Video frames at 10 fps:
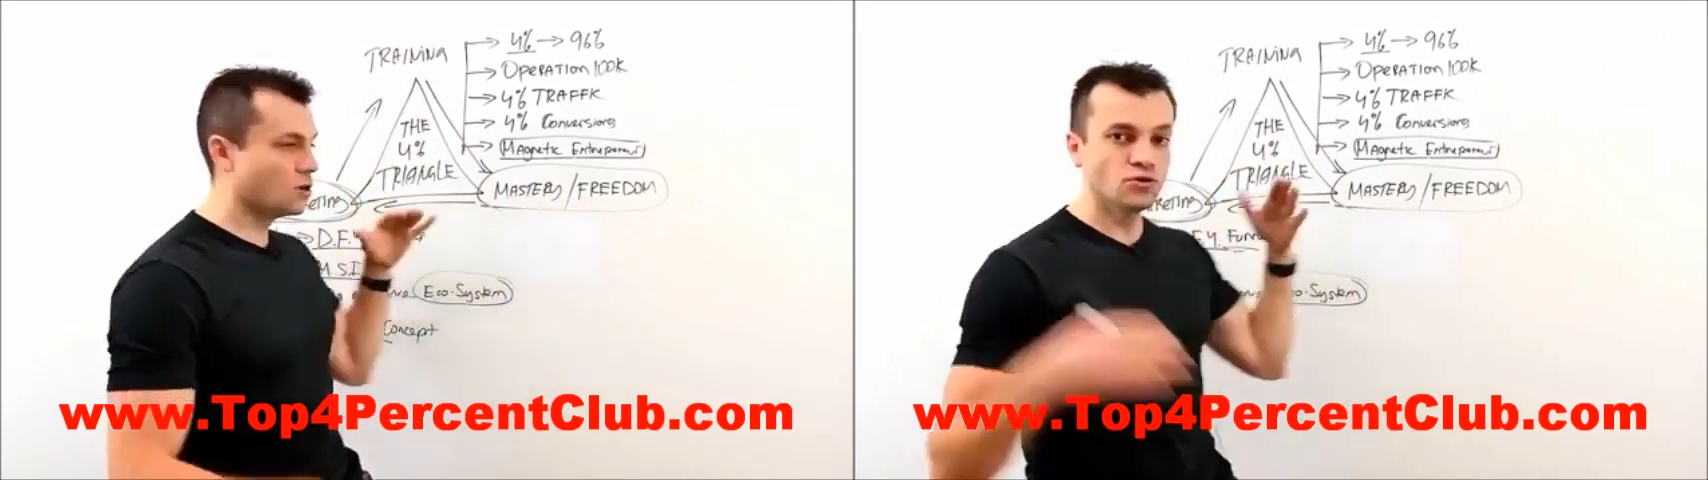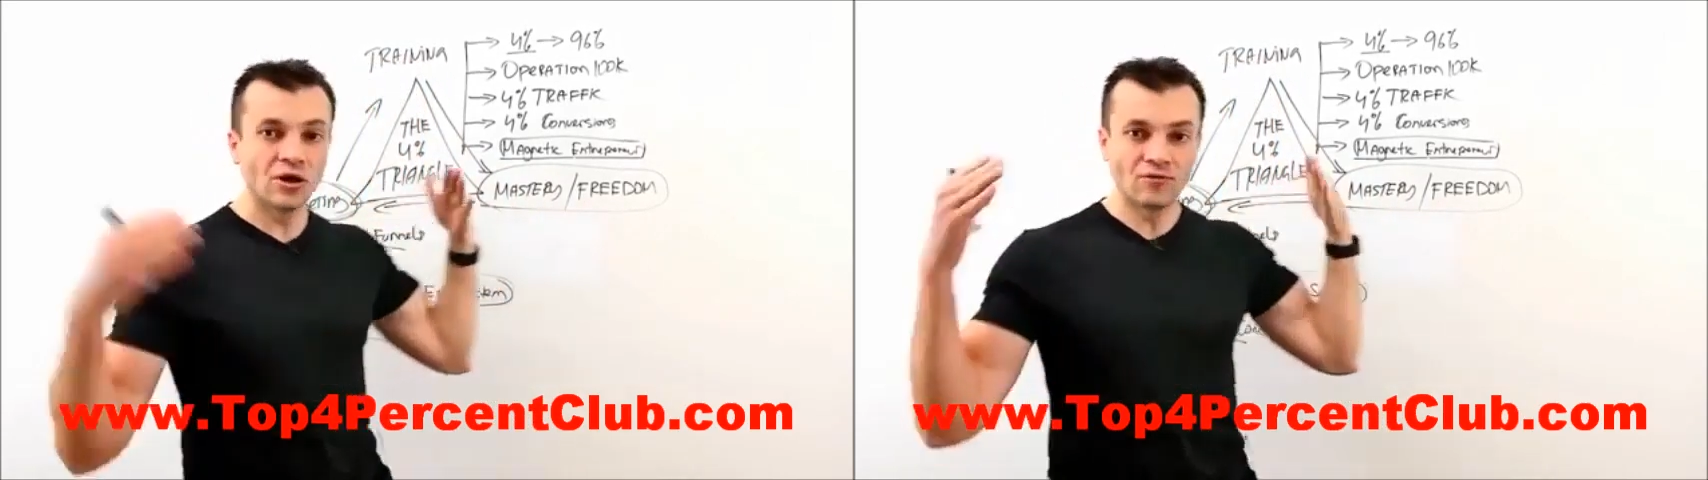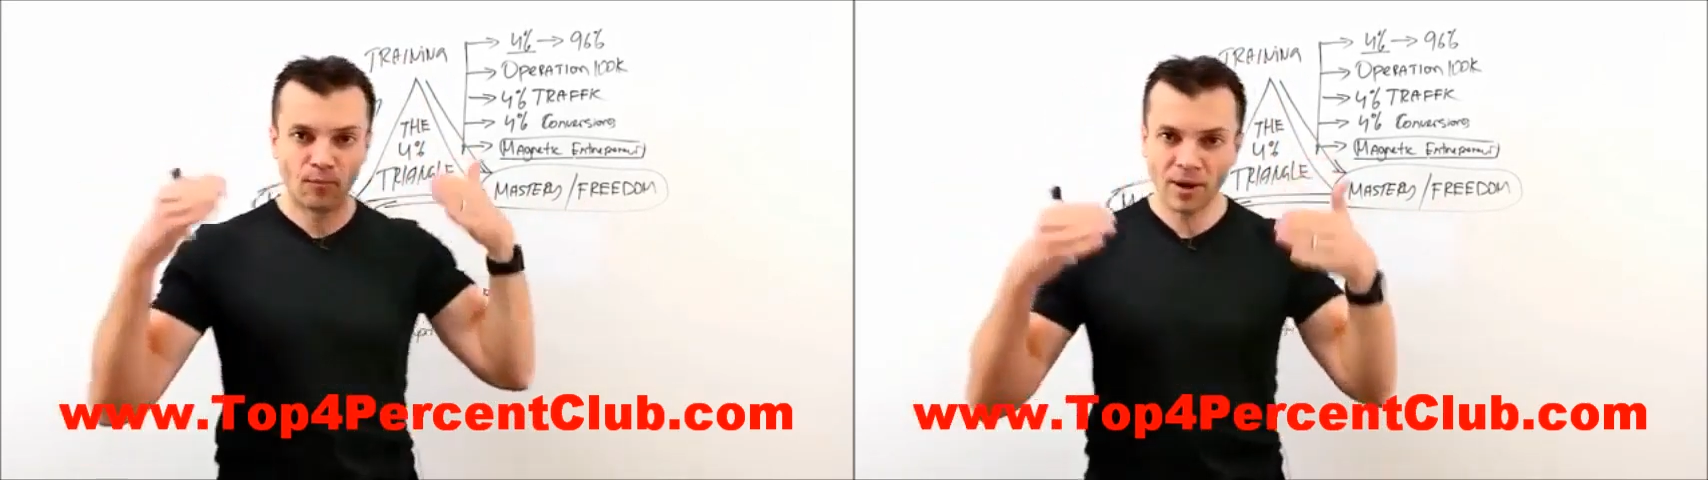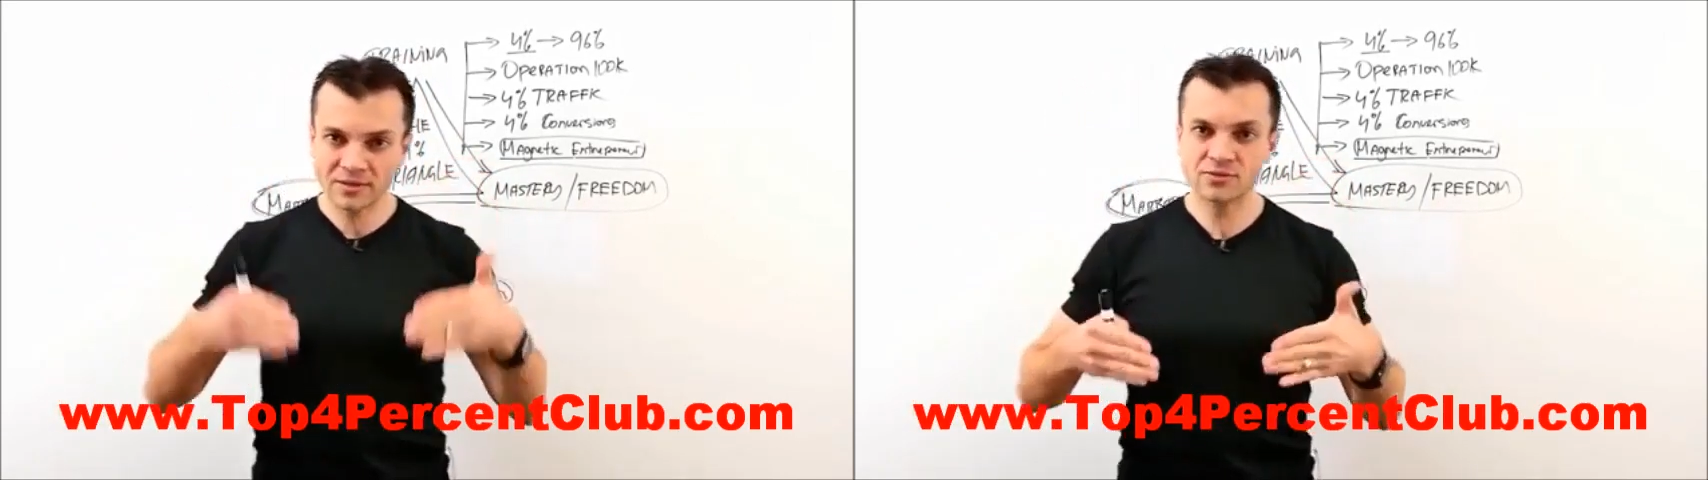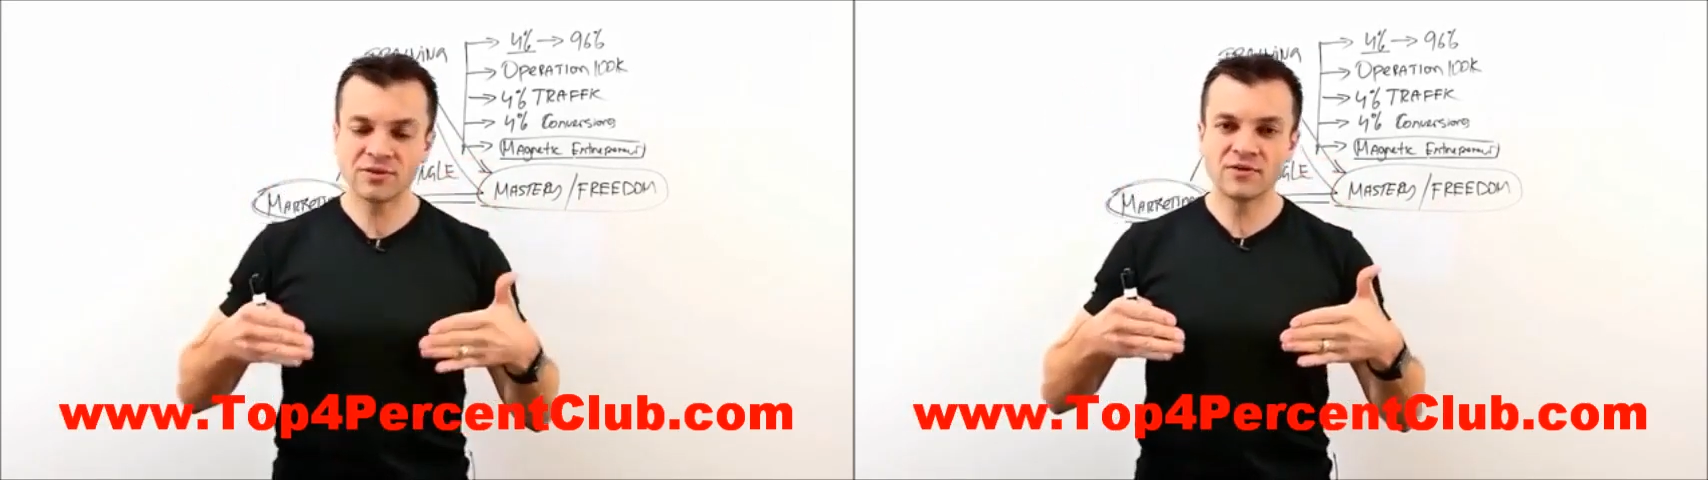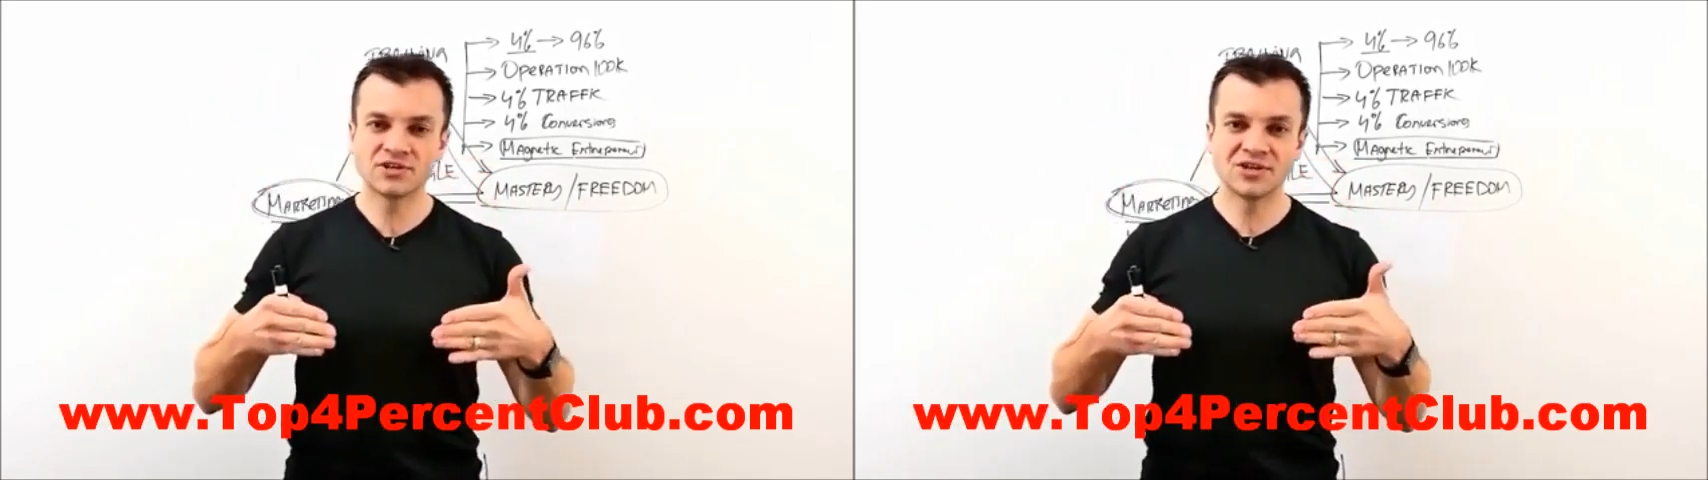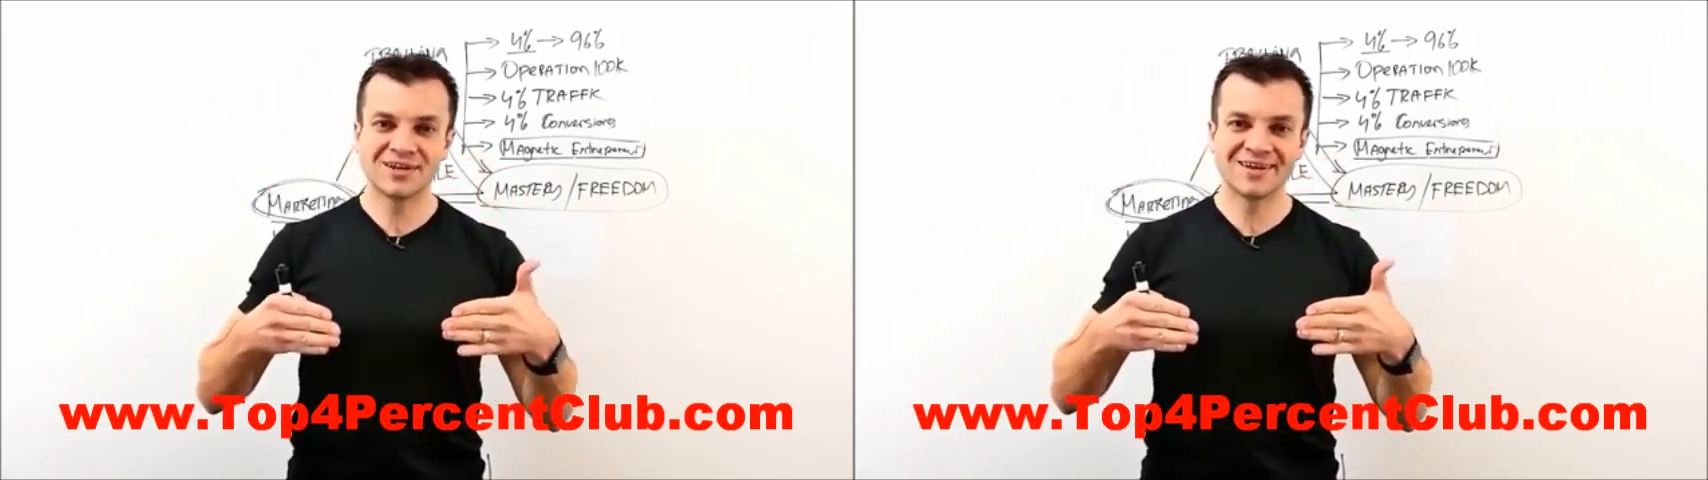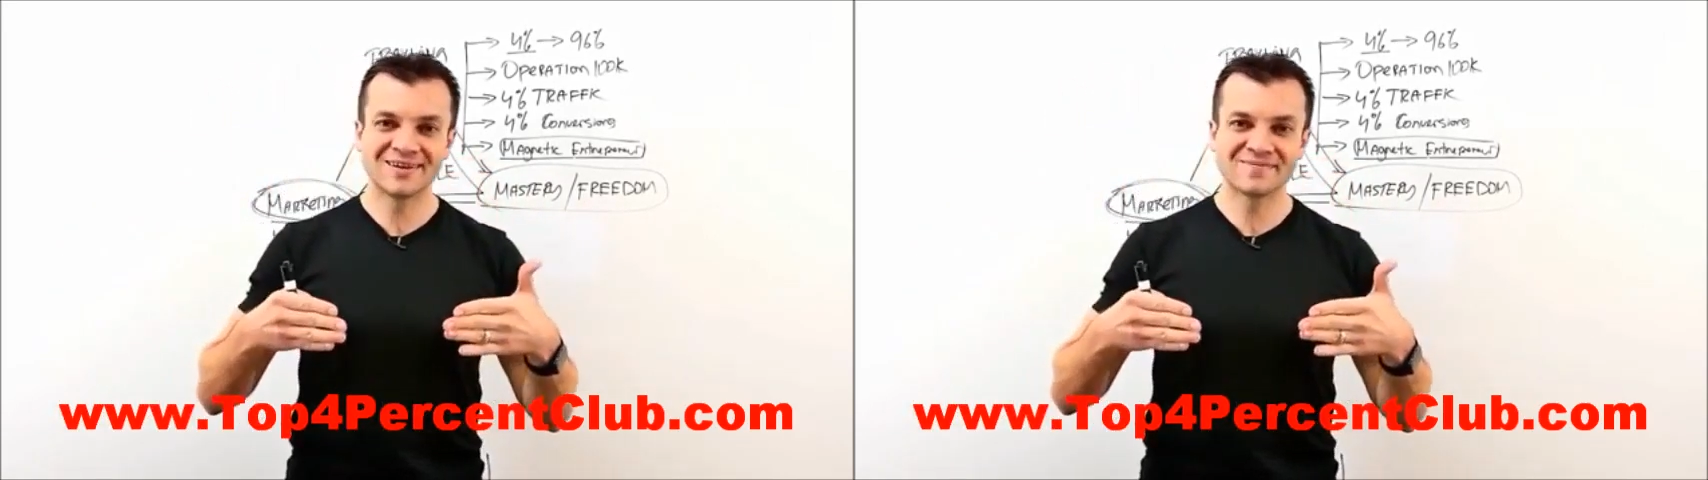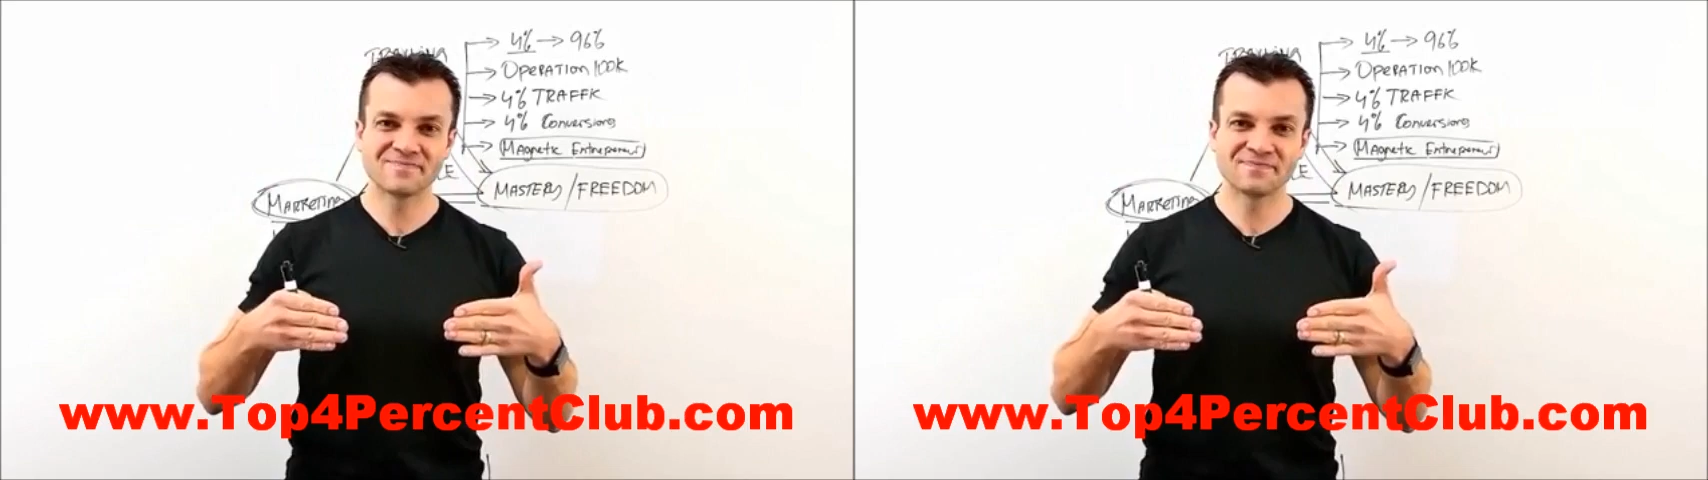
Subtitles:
you have bought into the vision,